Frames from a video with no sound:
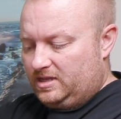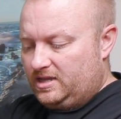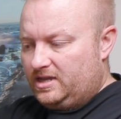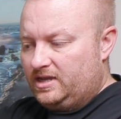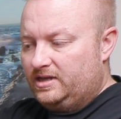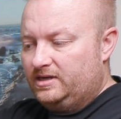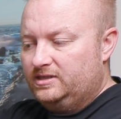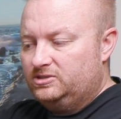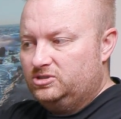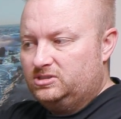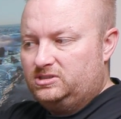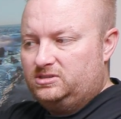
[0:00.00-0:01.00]
and it
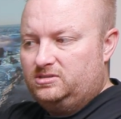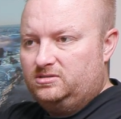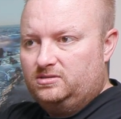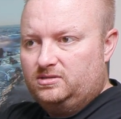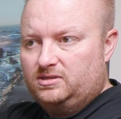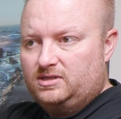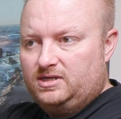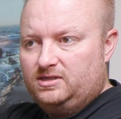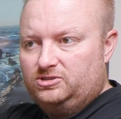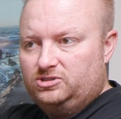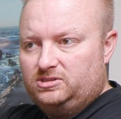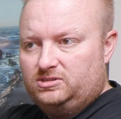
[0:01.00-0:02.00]
just kind
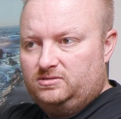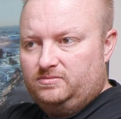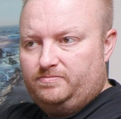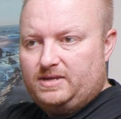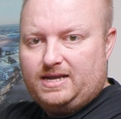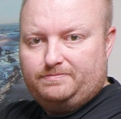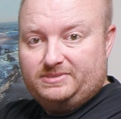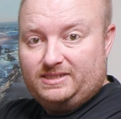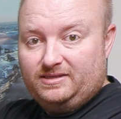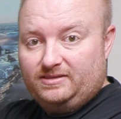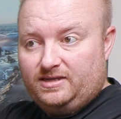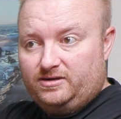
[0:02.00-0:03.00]
of just pops
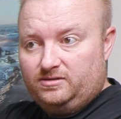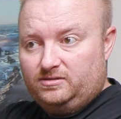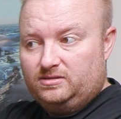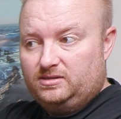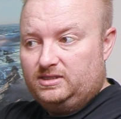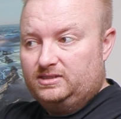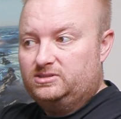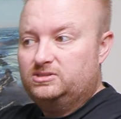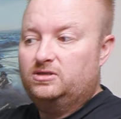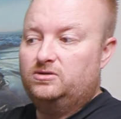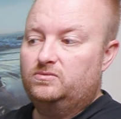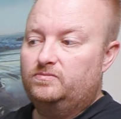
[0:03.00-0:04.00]
in there like
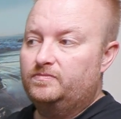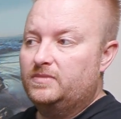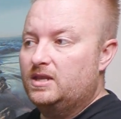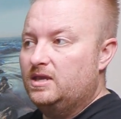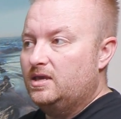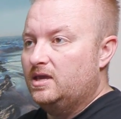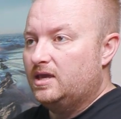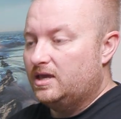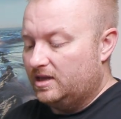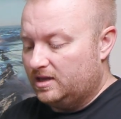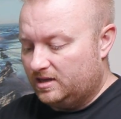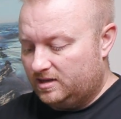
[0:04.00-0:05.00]
so.
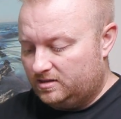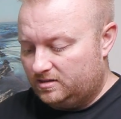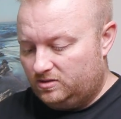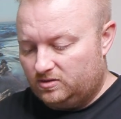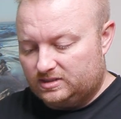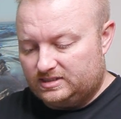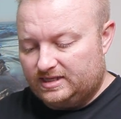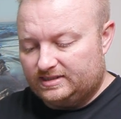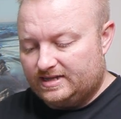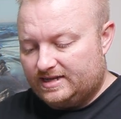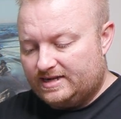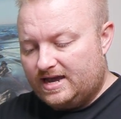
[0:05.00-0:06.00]
And you can take
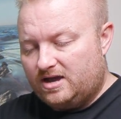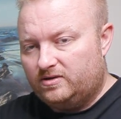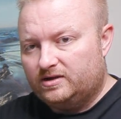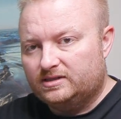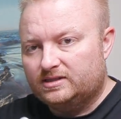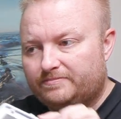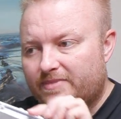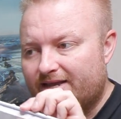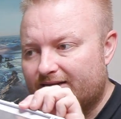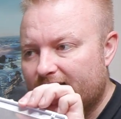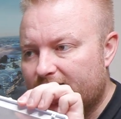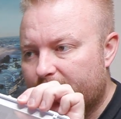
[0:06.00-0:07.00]
that out, and the
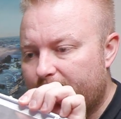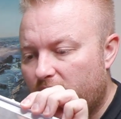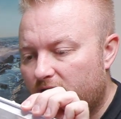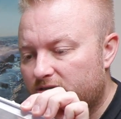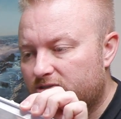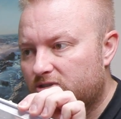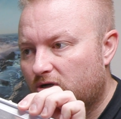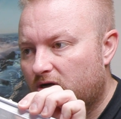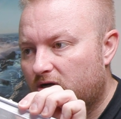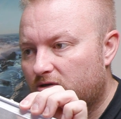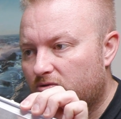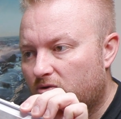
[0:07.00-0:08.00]
magnetic parts
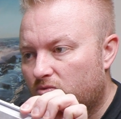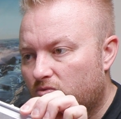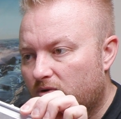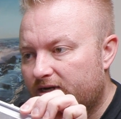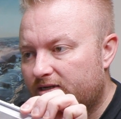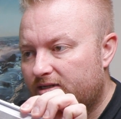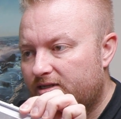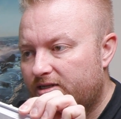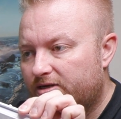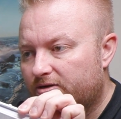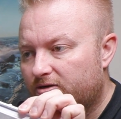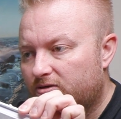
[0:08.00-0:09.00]
are right
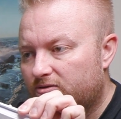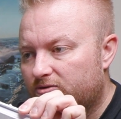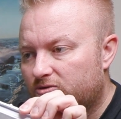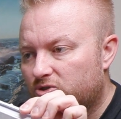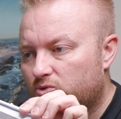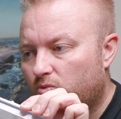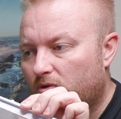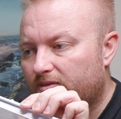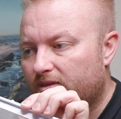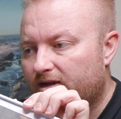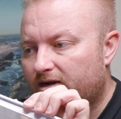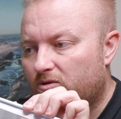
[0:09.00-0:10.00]
here. There's one
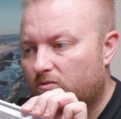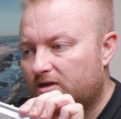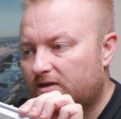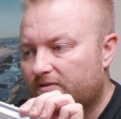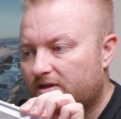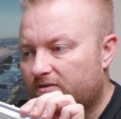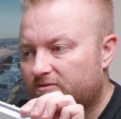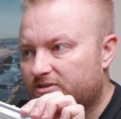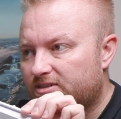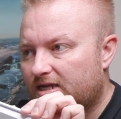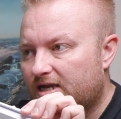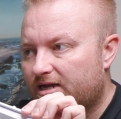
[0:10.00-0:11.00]
there, one on the other
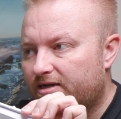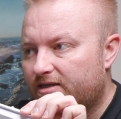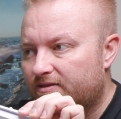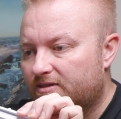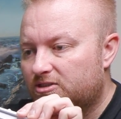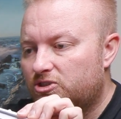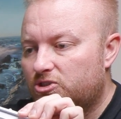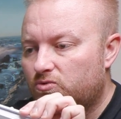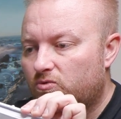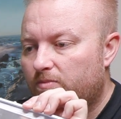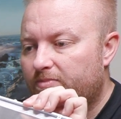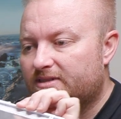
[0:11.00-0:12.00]
side, and then
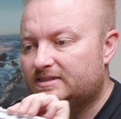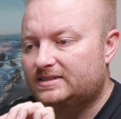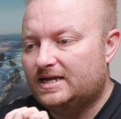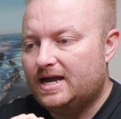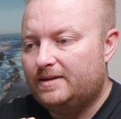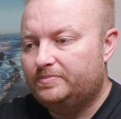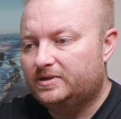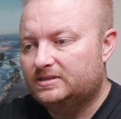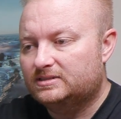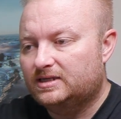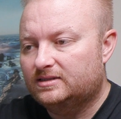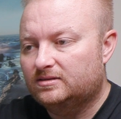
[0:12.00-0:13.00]
2 up at the top, and
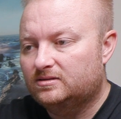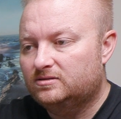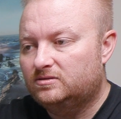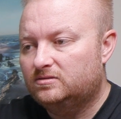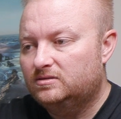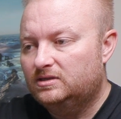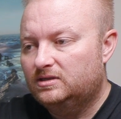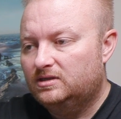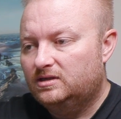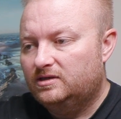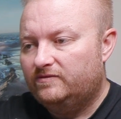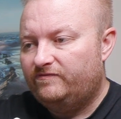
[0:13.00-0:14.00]
it's got the little
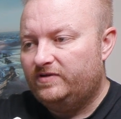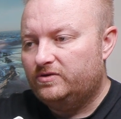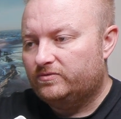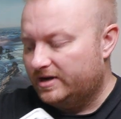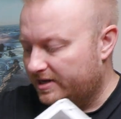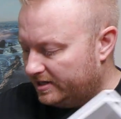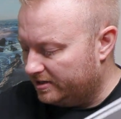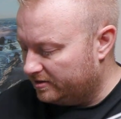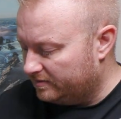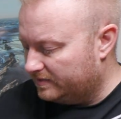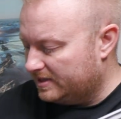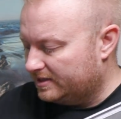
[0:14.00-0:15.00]
feet right
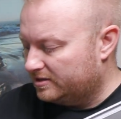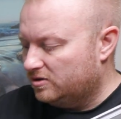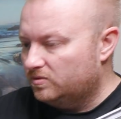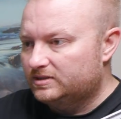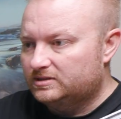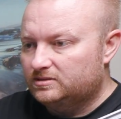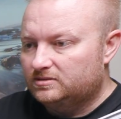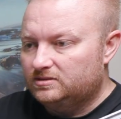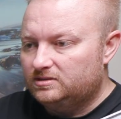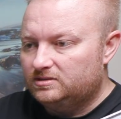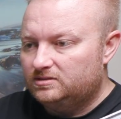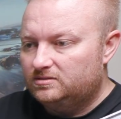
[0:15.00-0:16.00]
here that go into
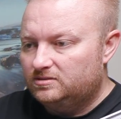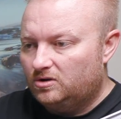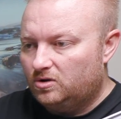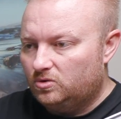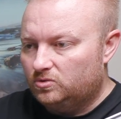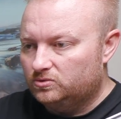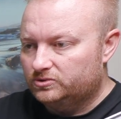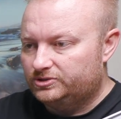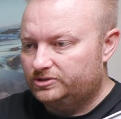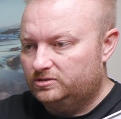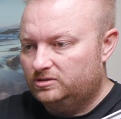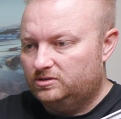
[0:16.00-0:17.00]
the
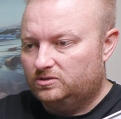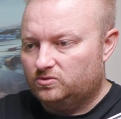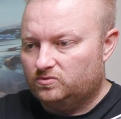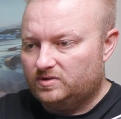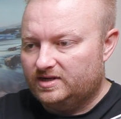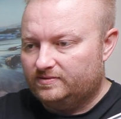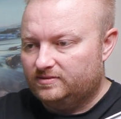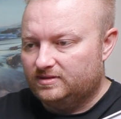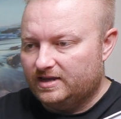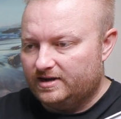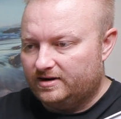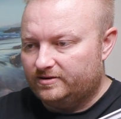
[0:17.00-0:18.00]
holes right
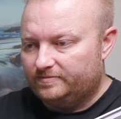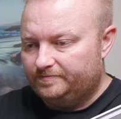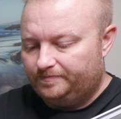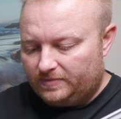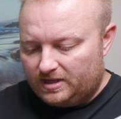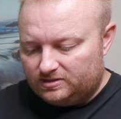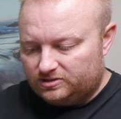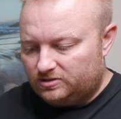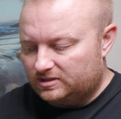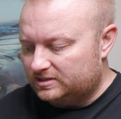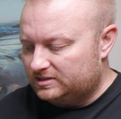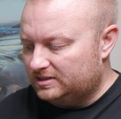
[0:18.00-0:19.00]
there. So you
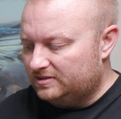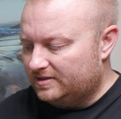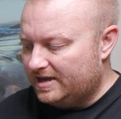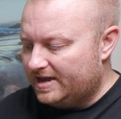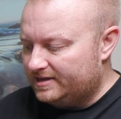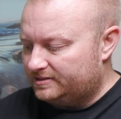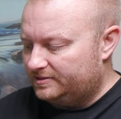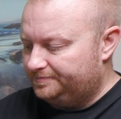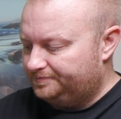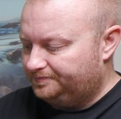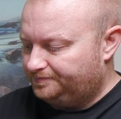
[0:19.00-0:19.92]
can see that.